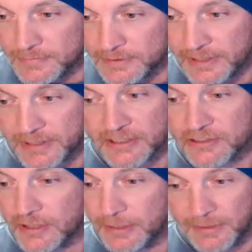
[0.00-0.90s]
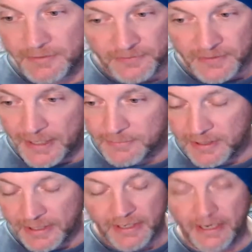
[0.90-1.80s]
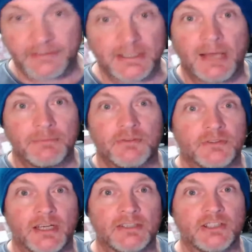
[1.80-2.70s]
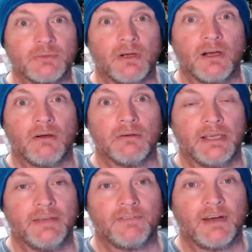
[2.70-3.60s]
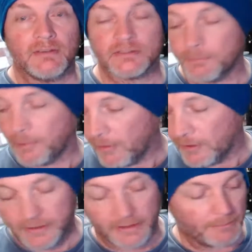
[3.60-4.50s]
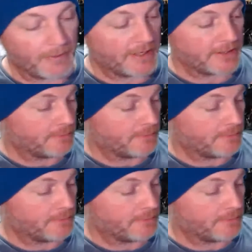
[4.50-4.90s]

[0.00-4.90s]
Yeah, it's extremely flimsy. Yeah, every time you touch it wrong, it falls apart. And the biggest